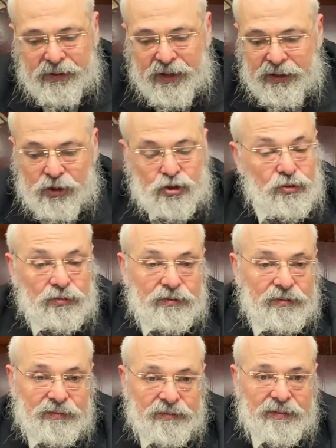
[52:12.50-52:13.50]
The
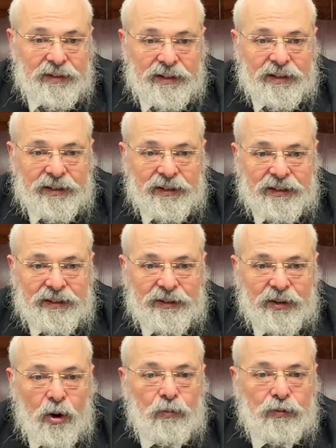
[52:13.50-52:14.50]
children,
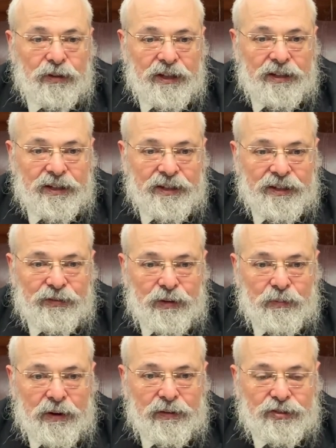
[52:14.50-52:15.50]
hopefully, if the
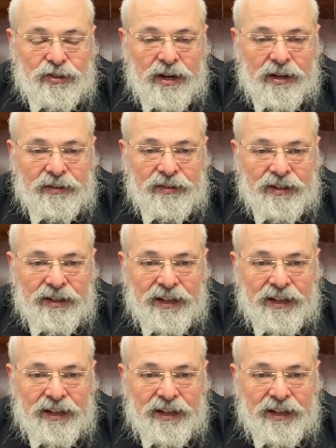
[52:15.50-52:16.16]
parents are